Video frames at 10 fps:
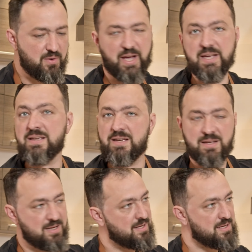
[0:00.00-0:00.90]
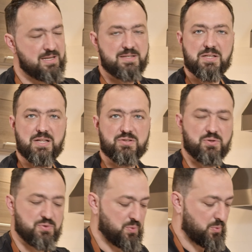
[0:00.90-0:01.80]
Okay, so let's
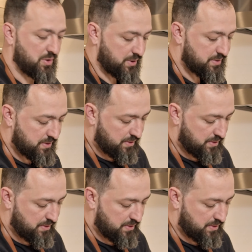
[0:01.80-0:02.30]
go to the work.